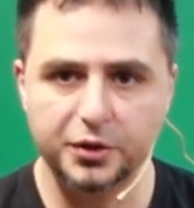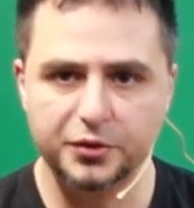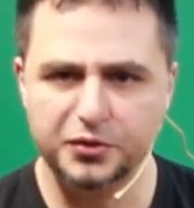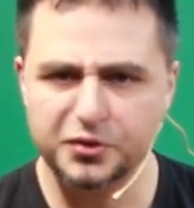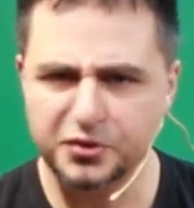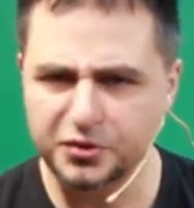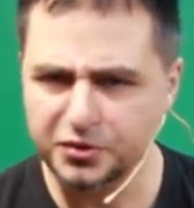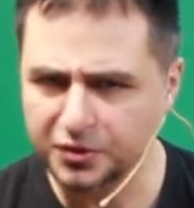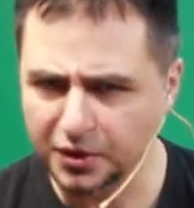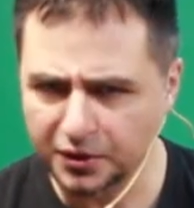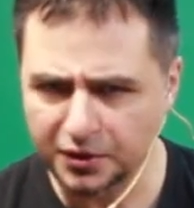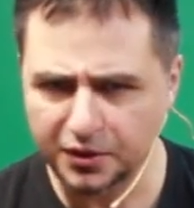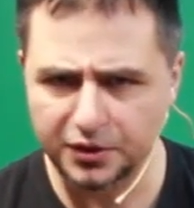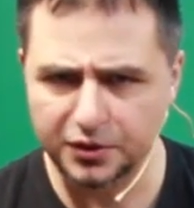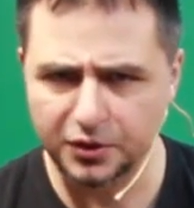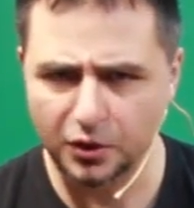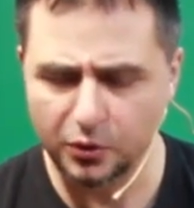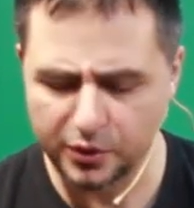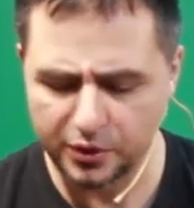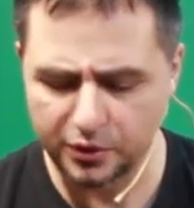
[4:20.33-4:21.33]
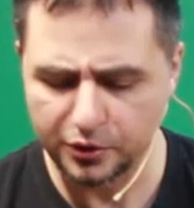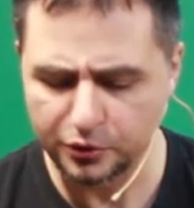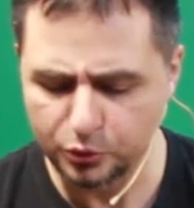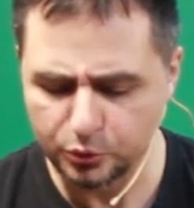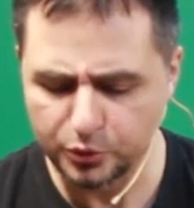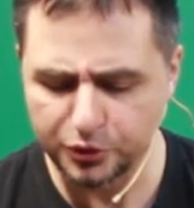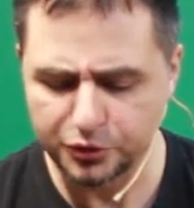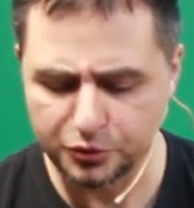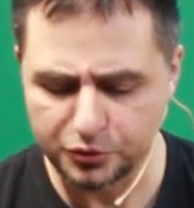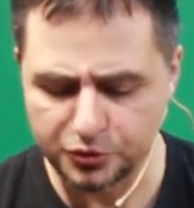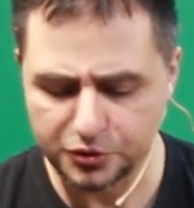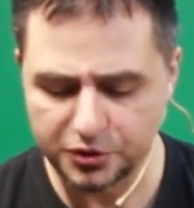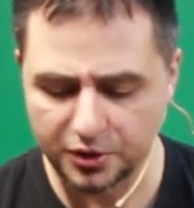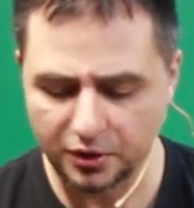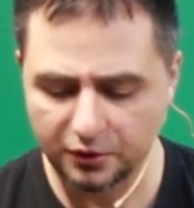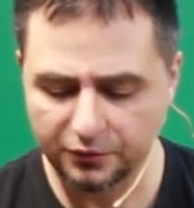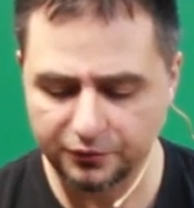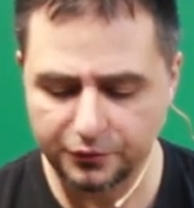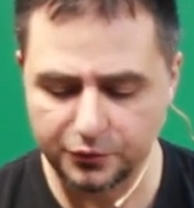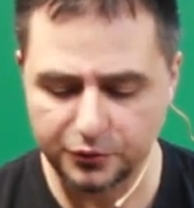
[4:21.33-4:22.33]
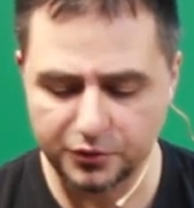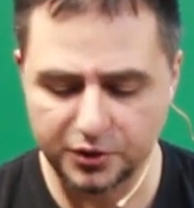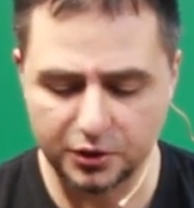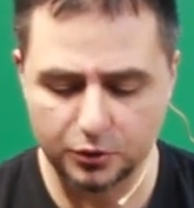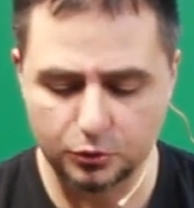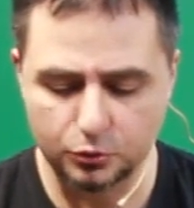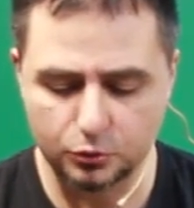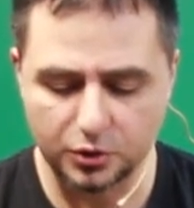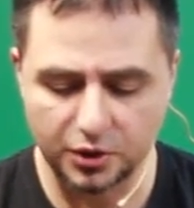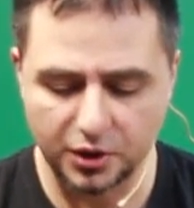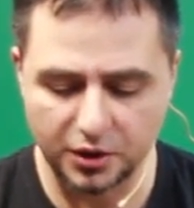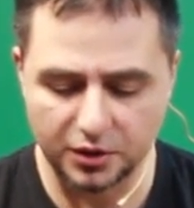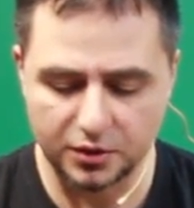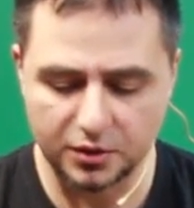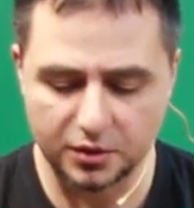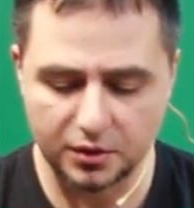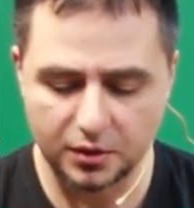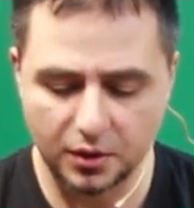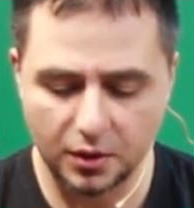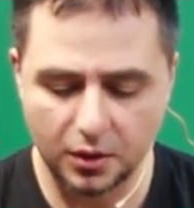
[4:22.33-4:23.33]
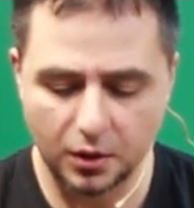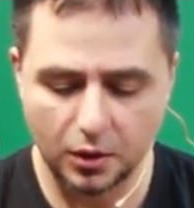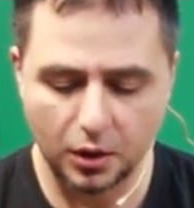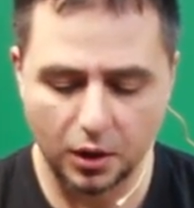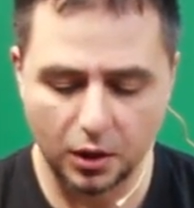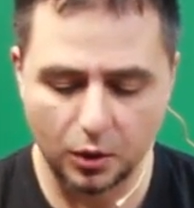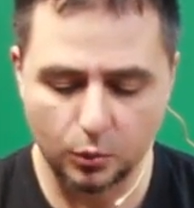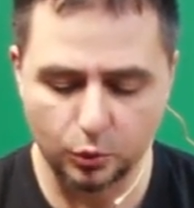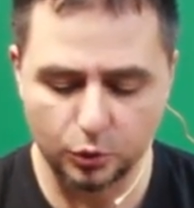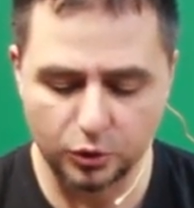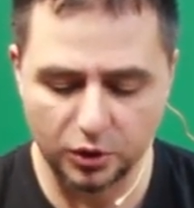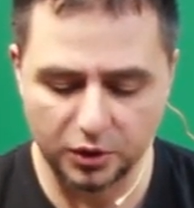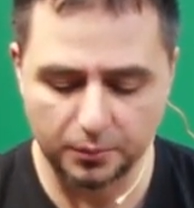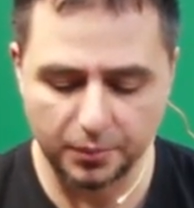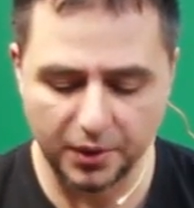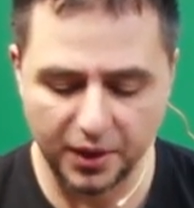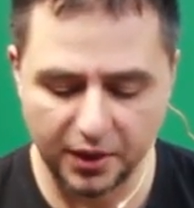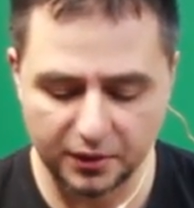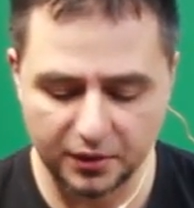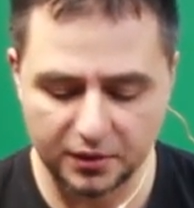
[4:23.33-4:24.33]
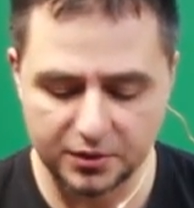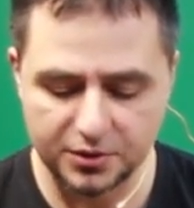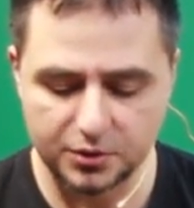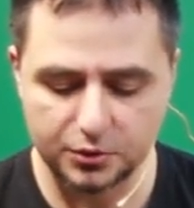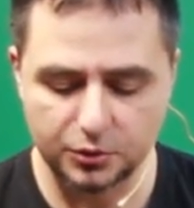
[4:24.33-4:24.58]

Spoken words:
This is not a do-it-yourself. You need to cut wooden panels.